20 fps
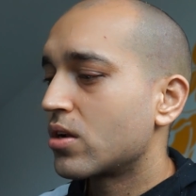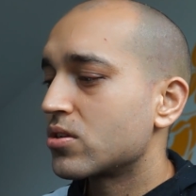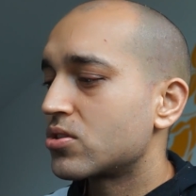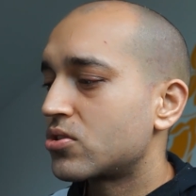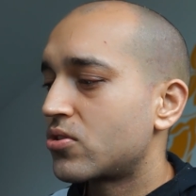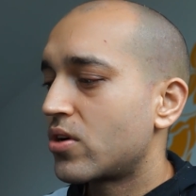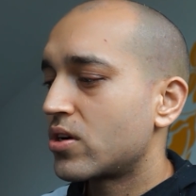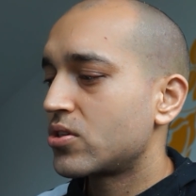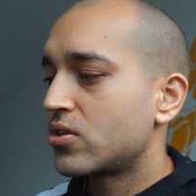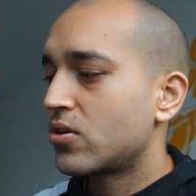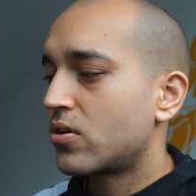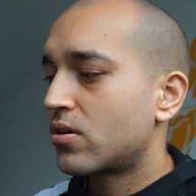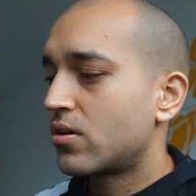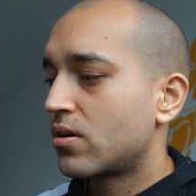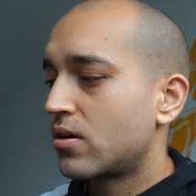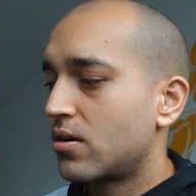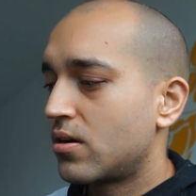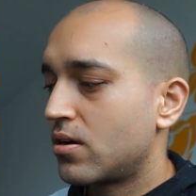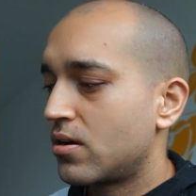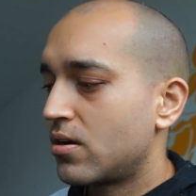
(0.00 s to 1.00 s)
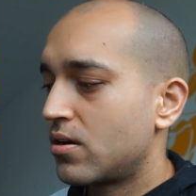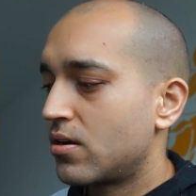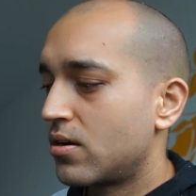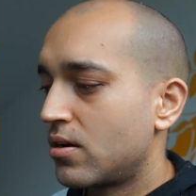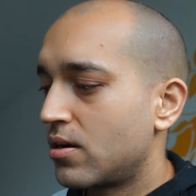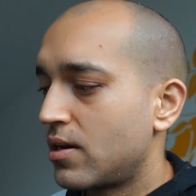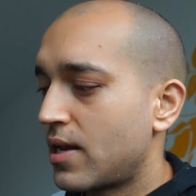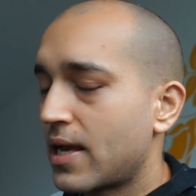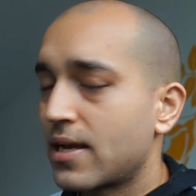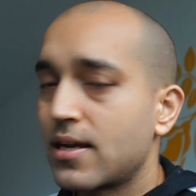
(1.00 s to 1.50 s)
stress
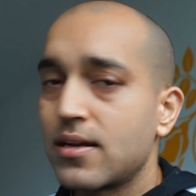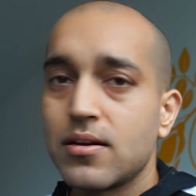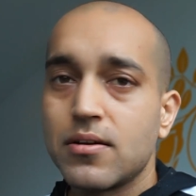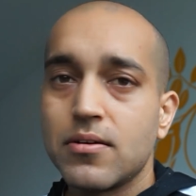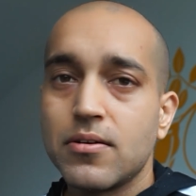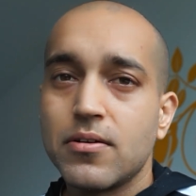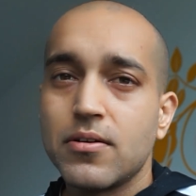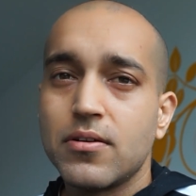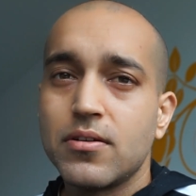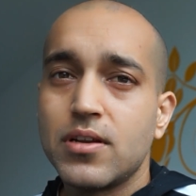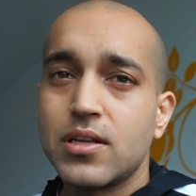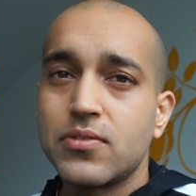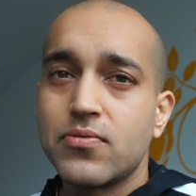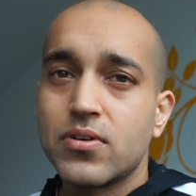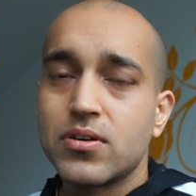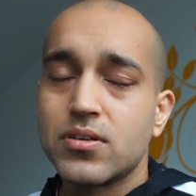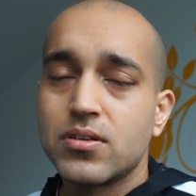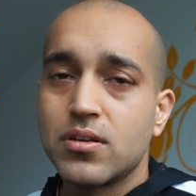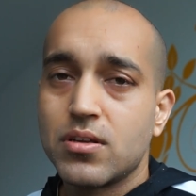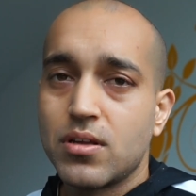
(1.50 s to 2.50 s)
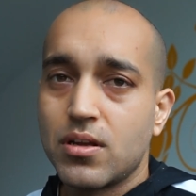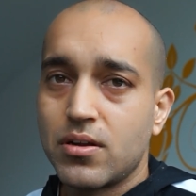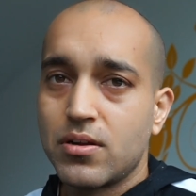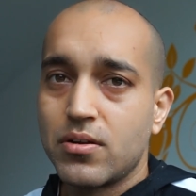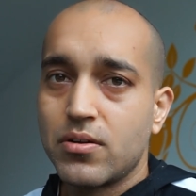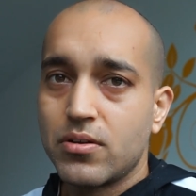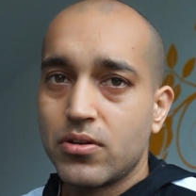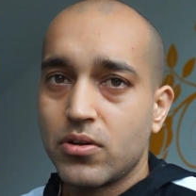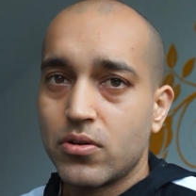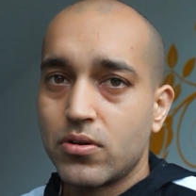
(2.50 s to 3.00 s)
your leg
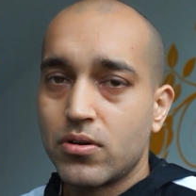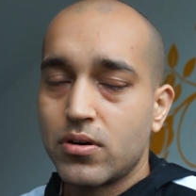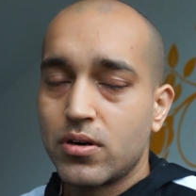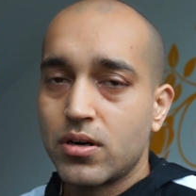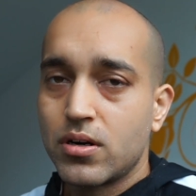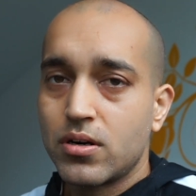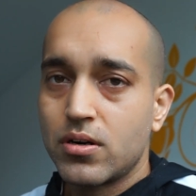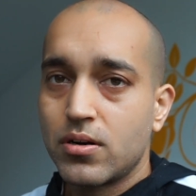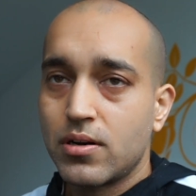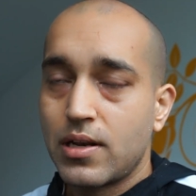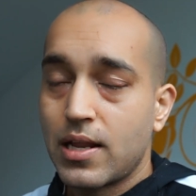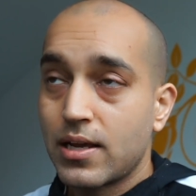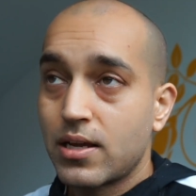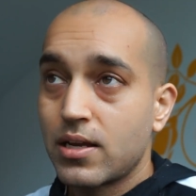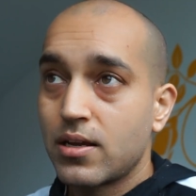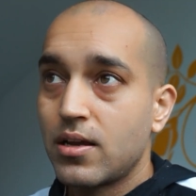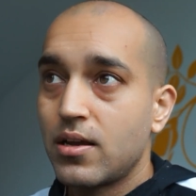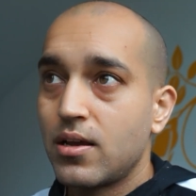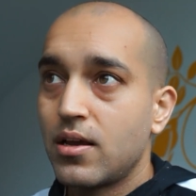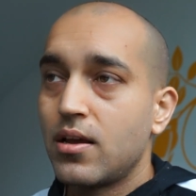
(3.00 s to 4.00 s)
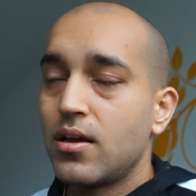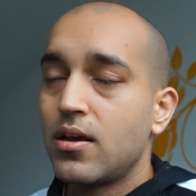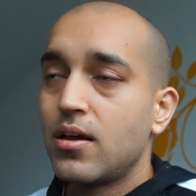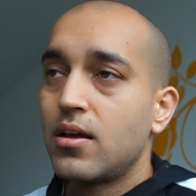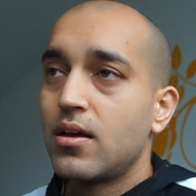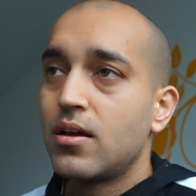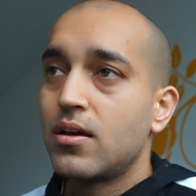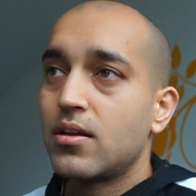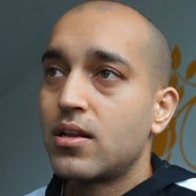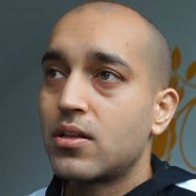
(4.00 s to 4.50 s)
your leg
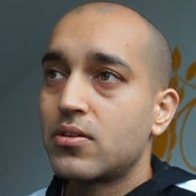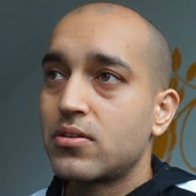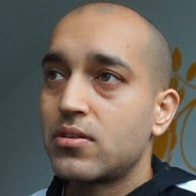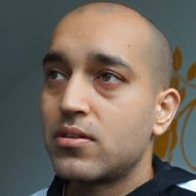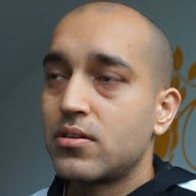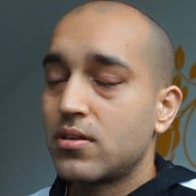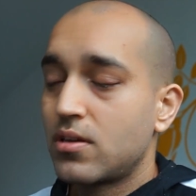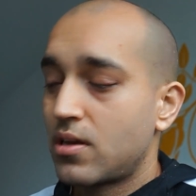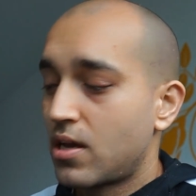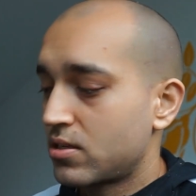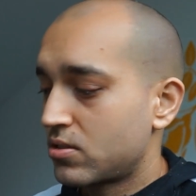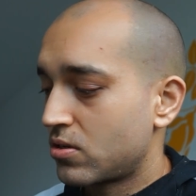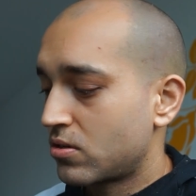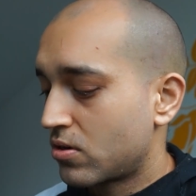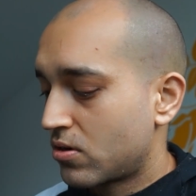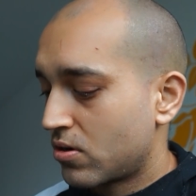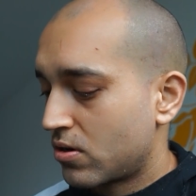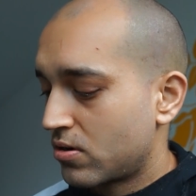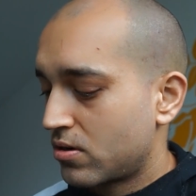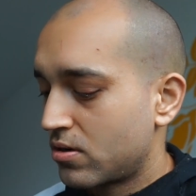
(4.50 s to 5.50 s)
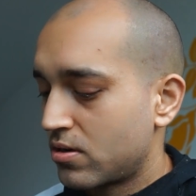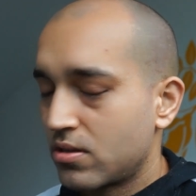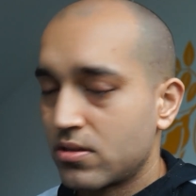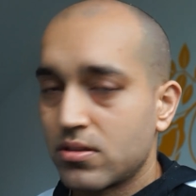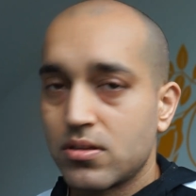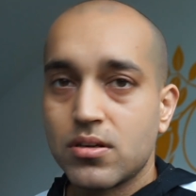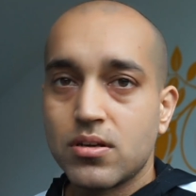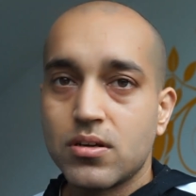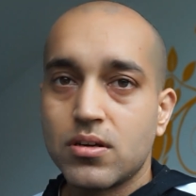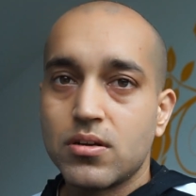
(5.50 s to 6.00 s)
that has
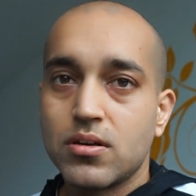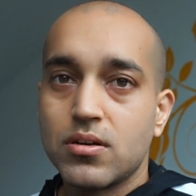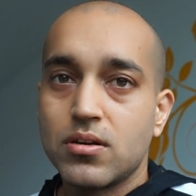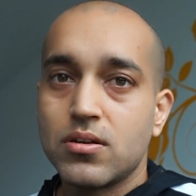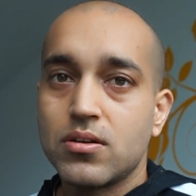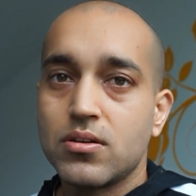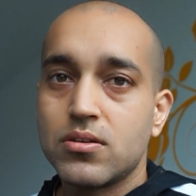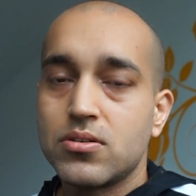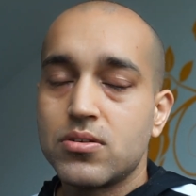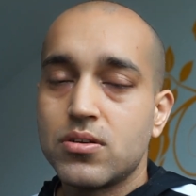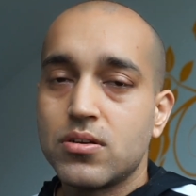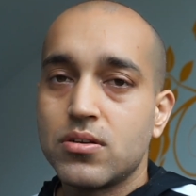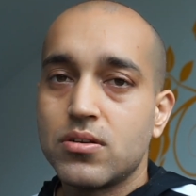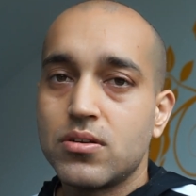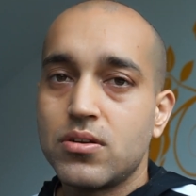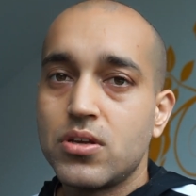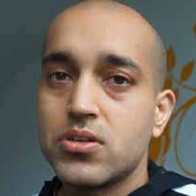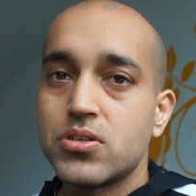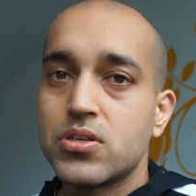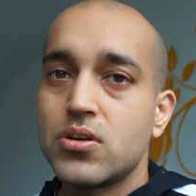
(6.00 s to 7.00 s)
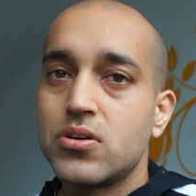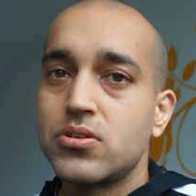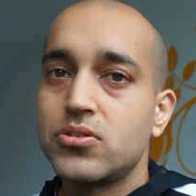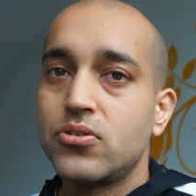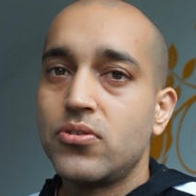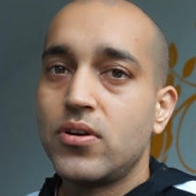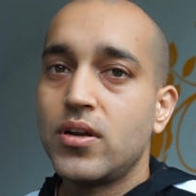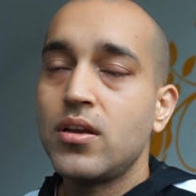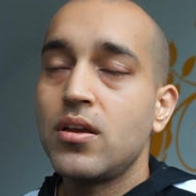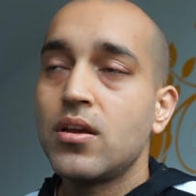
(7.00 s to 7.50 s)
undergone the knee
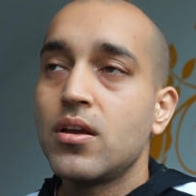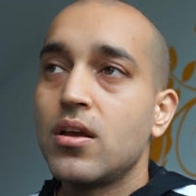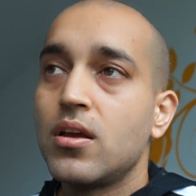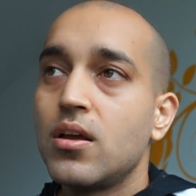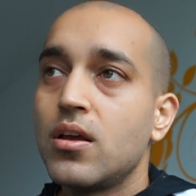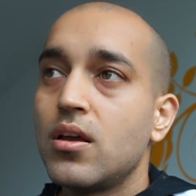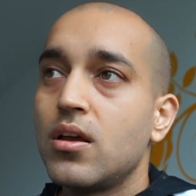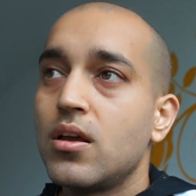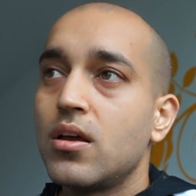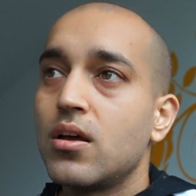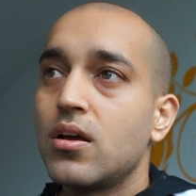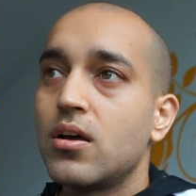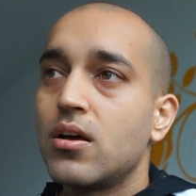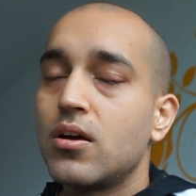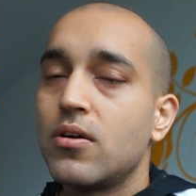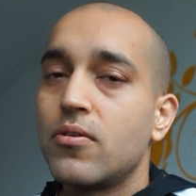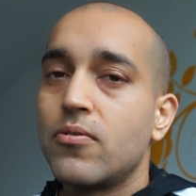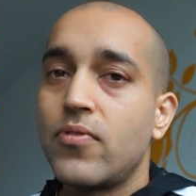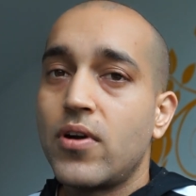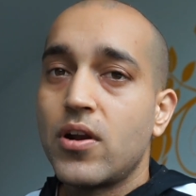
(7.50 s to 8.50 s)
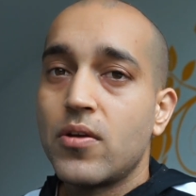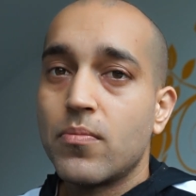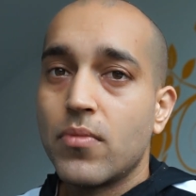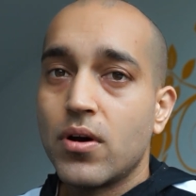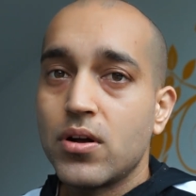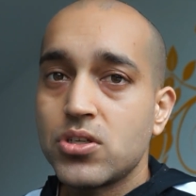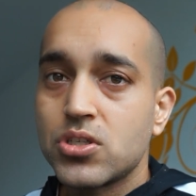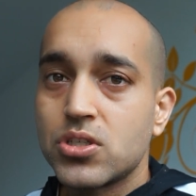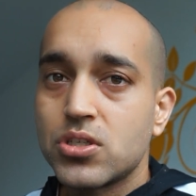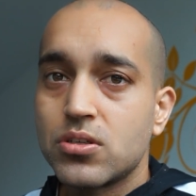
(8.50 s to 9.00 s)
surgery very
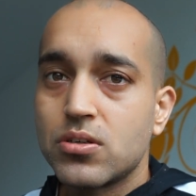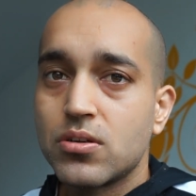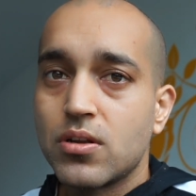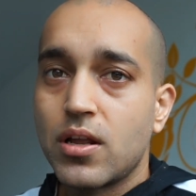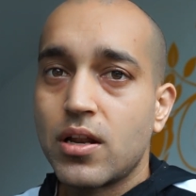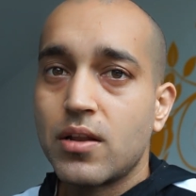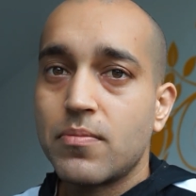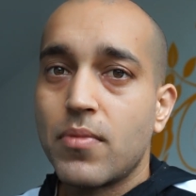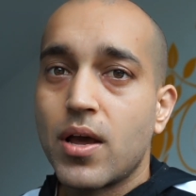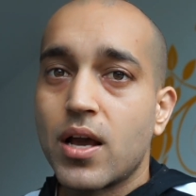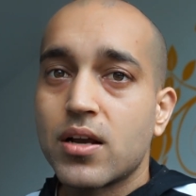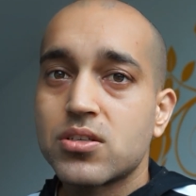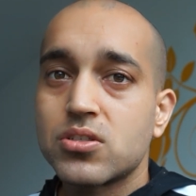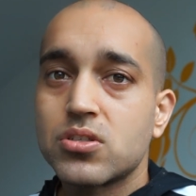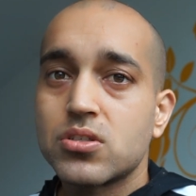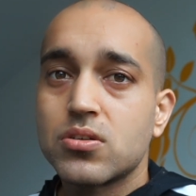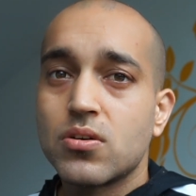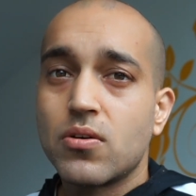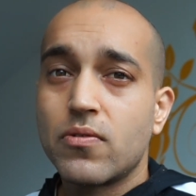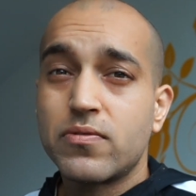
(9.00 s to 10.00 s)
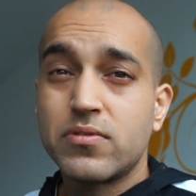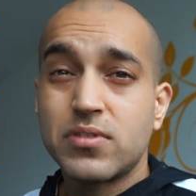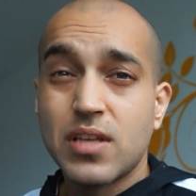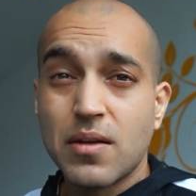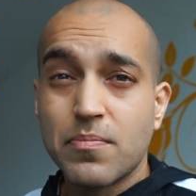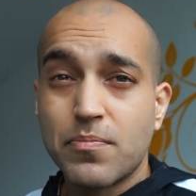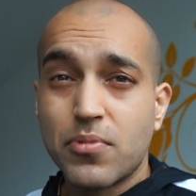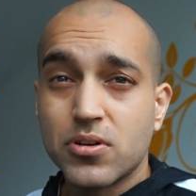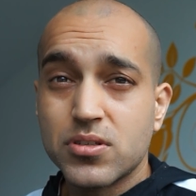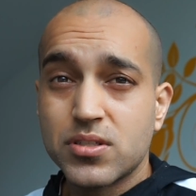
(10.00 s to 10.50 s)
much, at a max of
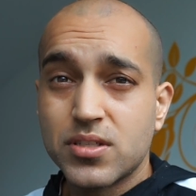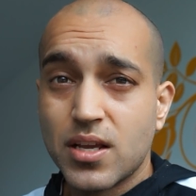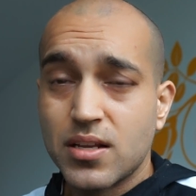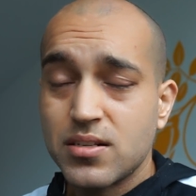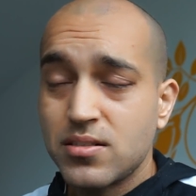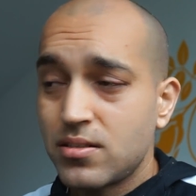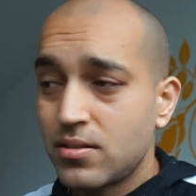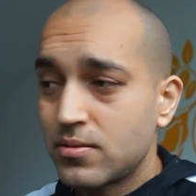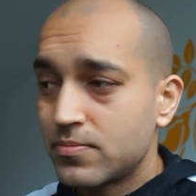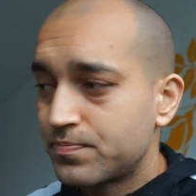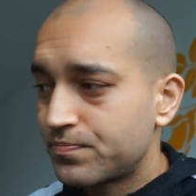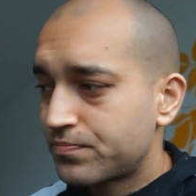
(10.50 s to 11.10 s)
10%.